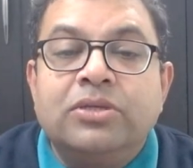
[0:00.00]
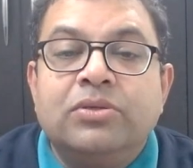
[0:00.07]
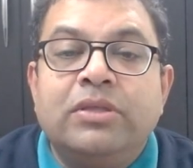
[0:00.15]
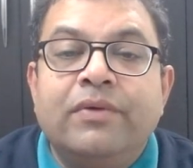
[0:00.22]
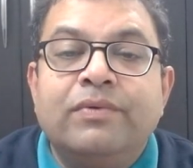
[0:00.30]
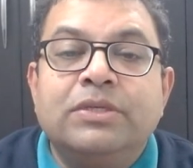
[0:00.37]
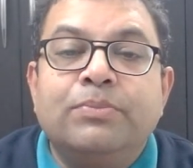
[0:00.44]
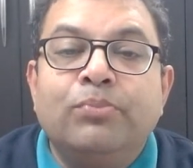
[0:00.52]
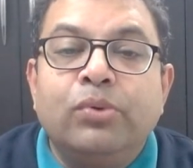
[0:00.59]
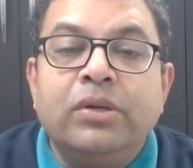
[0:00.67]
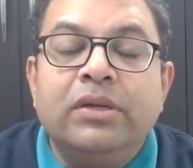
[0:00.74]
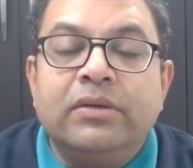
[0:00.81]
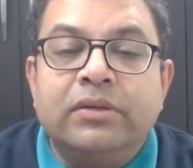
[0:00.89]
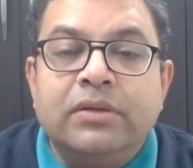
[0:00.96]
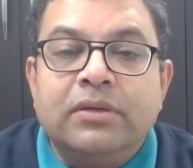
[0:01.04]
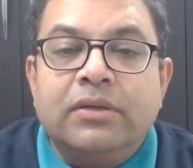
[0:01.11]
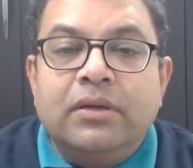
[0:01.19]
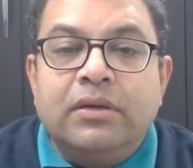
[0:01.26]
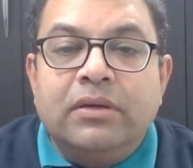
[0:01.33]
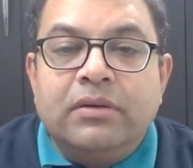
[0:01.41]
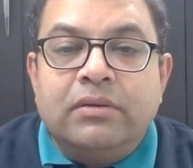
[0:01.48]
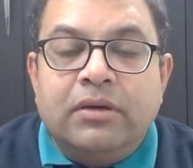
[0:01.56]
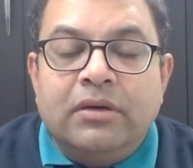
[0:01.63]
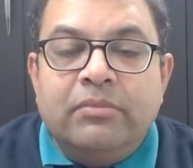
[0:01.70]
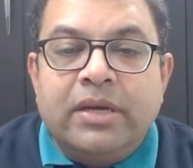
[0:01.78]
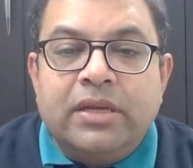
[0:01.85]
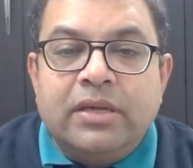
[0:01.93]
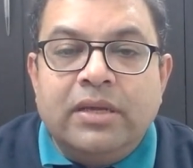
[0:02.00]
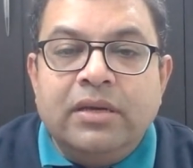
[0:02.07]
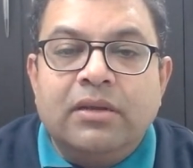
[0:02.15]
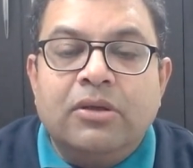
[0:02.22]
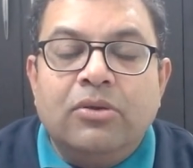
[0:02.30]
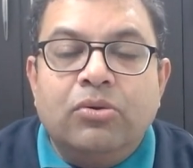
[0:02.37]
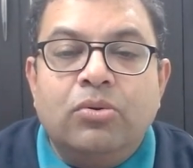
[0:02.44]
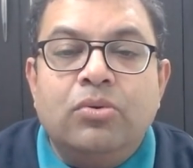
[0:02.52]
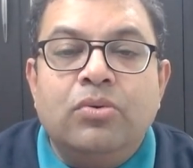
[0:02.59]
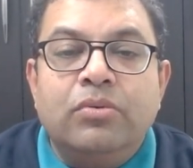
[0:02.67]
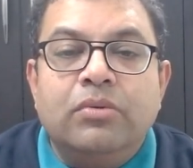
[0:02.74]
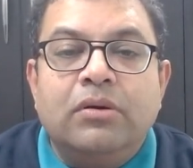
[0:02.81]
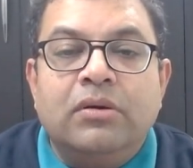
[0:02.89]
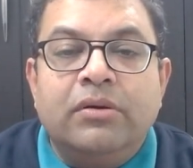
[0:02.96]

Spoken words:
So there was a Punna, a mendicant, who